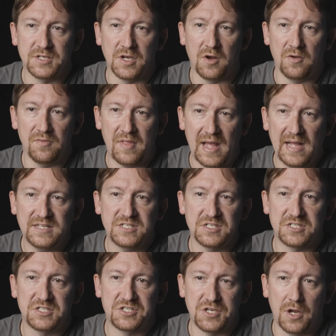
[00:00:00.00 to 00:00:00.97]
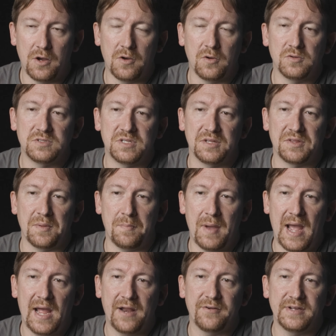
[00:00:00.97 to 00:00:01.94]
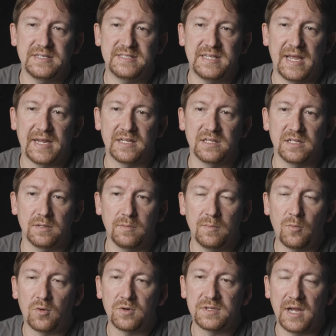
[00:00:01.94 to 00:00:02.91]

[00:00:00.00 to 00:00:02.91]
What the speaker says: so that just shows that the battery is taking a little bit more